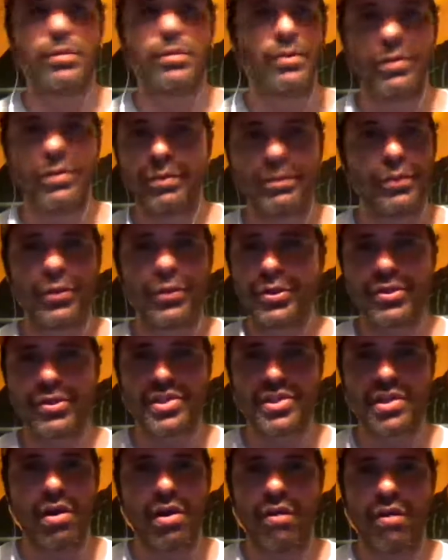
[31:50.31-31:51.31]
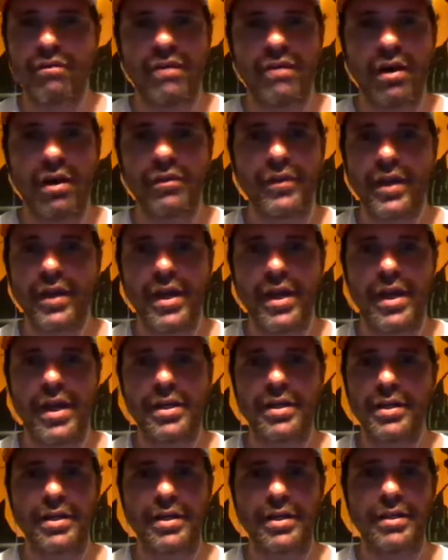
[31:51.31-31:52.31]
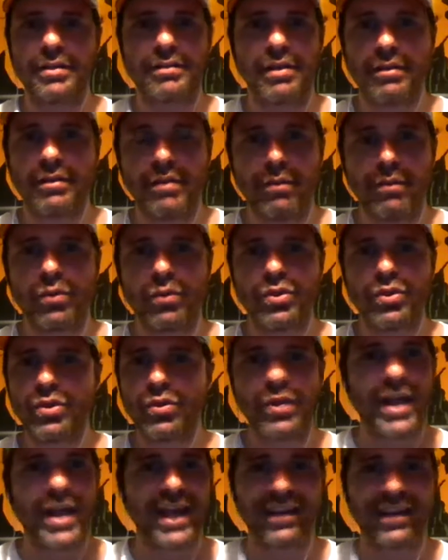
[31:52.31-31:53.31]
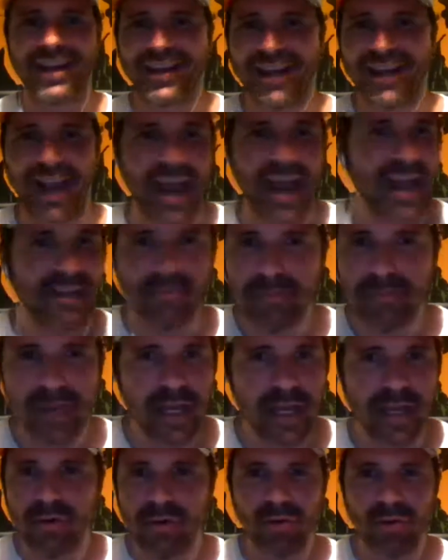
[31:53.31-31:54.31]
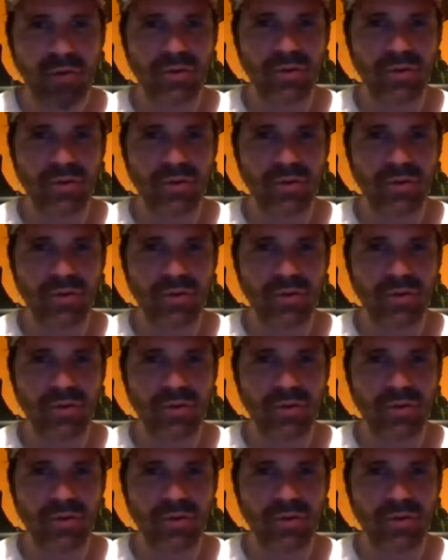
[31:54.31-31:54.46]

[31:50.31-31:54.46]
put yourself out there, and would you get like hate mail?